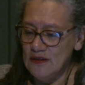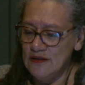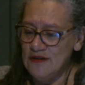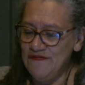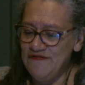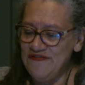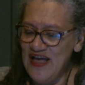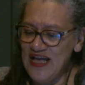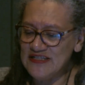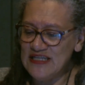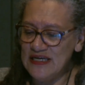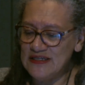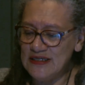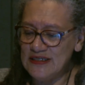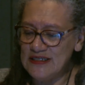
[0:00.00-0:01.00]
The fact
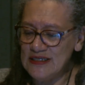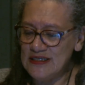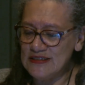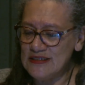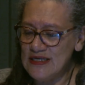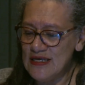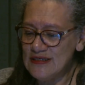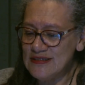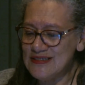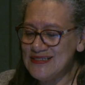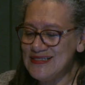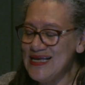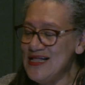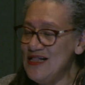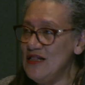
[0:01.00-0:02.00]
that it is
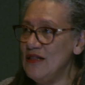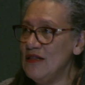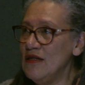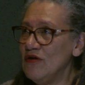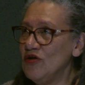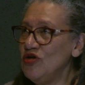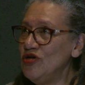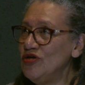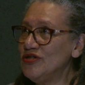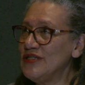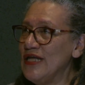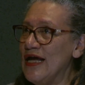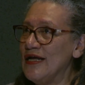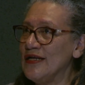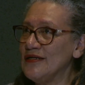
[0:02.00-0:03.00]
still
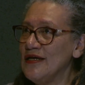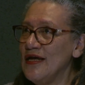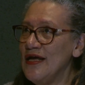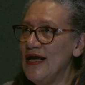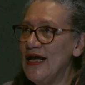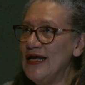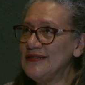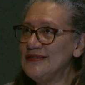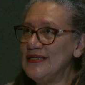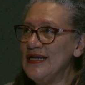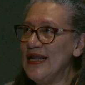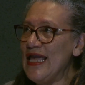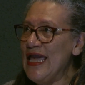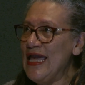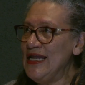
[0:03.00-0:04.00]
looked at as
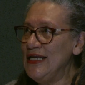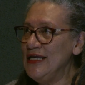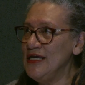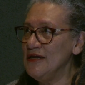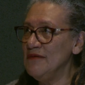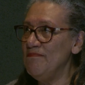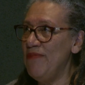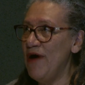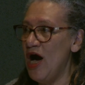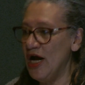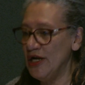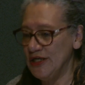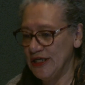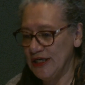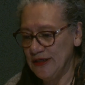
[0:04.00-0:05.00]
an alien
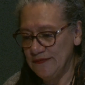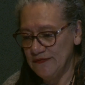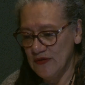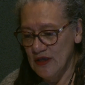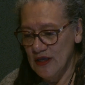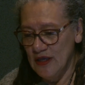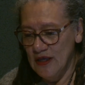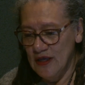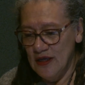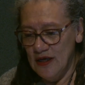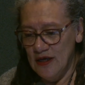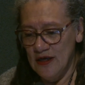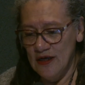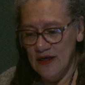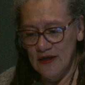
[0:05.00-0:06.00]
body
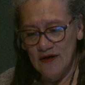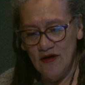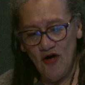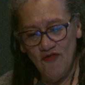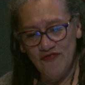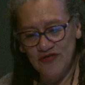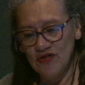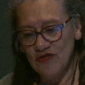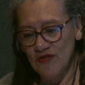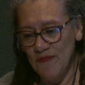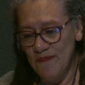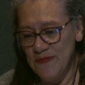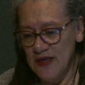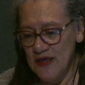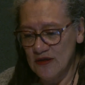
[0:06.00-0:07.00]
of
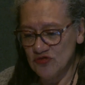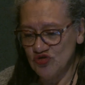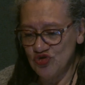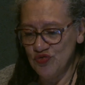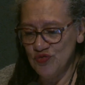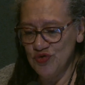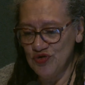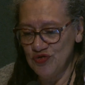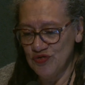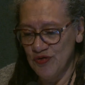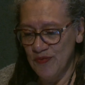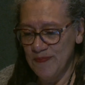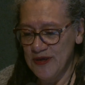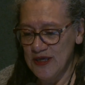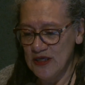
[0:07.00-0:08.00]
European
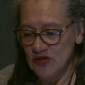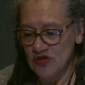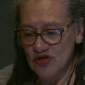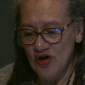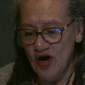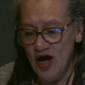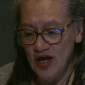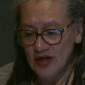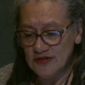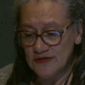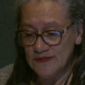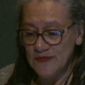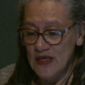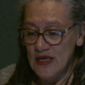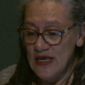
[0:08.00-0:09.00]
thought,
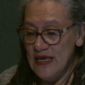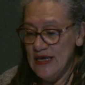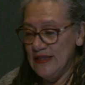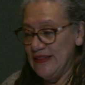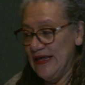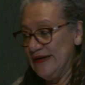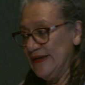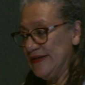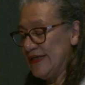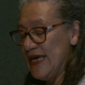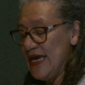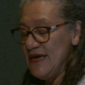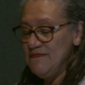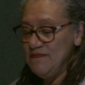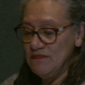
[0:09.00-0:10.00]
that it
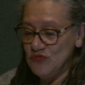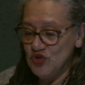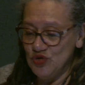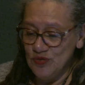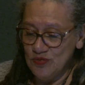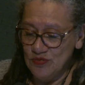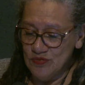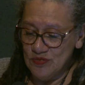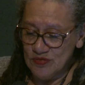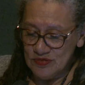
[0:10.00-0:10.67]
came to